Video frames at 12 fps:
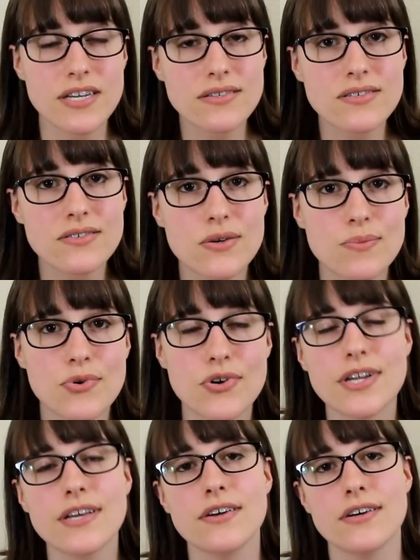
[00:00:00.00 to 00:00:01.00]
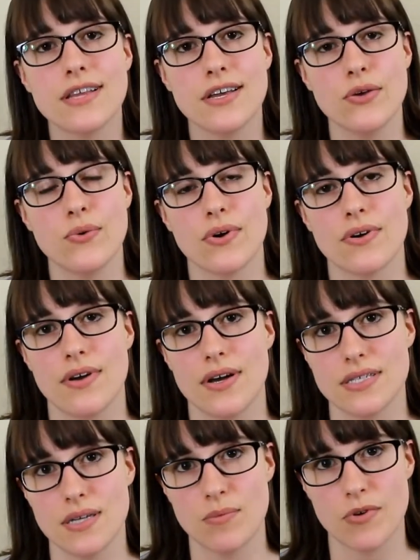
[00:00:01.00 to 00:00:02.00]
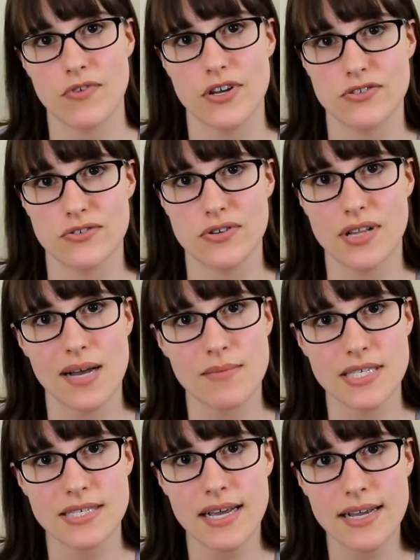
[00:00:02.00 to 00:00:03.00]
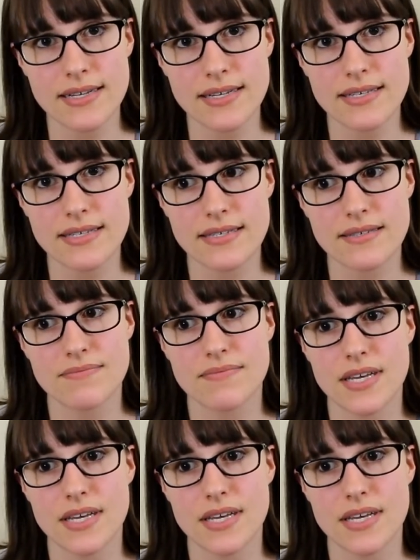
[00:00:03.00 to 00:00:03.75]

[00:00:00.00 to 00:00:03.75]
Chances are pretty good that you are not a professional climate scientist,